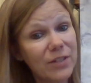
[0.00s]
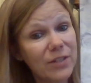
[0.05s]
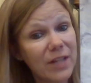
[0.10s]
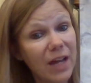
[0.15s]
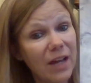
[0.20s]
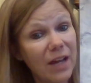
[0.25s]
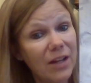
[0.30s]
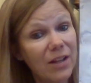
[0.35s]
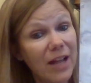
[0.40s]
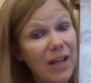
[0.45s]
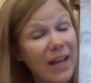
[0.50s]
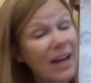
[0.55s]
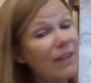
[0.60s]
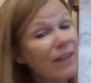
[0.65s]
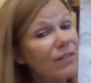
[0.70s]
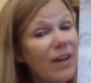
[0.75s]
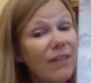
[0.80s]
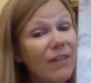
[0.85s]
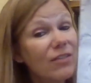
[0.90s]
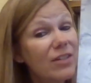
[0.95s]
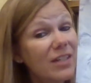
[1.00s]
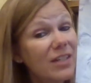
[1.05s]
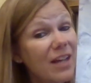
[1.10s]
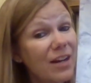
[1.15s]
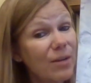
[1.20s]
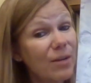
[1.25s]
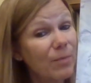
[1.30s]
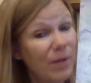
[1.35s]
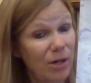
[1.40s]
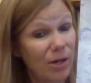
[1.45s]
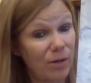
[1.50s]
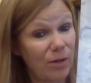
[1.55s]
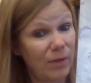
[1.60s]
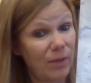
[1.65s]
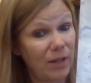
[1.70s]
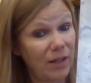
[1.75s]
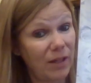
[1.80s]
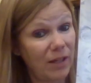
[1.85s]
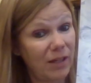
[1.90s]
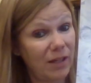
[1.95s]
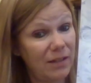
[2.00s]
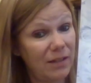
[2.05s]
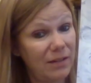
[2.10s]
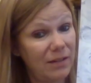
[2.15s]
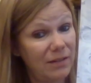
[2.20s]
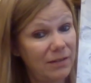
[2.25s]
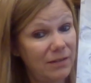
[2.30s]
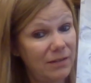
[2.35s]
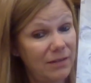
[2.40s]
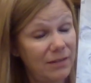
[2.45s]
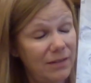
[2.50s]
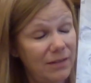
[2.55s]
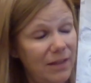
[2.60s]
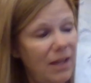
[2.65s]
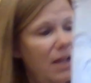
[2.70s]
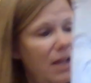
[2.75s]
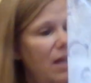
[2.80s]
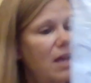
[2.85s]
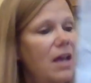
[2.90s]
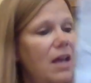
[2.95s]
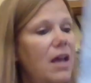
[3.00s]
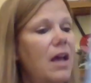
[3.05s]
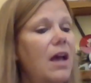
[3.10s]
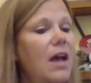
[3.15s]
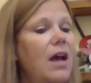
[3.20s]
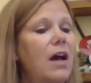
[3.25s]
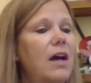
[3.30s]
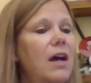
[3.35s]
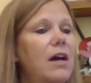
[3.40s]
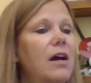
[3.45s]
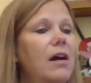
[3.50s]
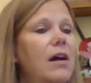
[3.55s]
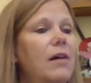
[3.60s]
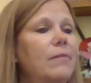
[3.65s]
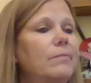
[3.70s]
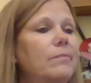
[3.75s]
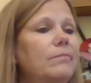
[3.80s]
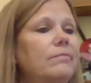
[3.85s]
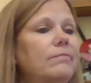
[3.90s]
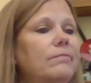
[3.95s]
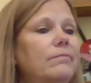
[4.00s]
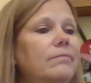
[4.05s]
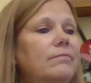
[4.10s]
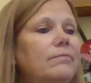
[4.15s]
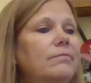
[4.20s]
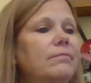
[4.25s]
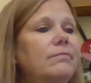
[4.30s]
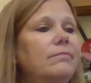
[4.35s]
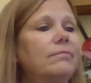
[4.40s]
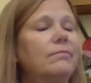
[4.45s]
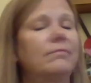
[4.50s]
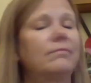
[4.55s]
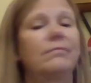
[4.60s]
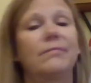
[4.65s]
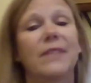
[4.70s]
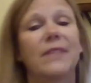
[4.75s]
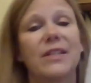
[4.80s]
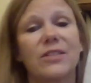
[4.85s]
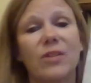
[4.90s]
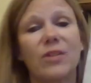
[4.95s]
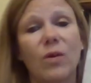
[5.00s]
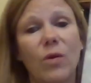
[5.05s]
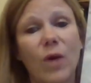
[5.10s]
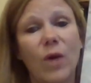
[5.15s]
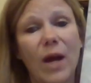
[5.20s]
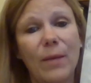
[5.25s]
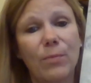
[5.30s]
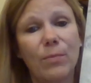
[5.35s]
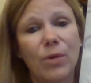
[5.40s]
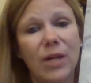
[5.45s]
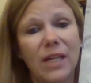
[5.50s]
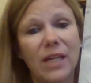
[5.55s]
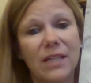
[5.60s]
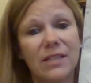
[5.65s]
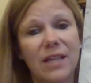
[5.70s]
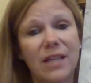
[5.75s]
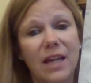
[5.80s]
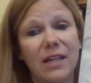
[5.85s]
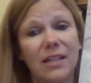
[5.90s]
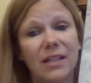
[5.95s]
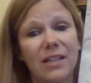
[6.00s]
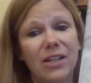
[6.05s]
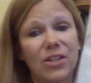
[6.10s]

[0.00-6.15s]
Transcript: sale, and I've never done a Mirabilia. Um, so I'm pretty excited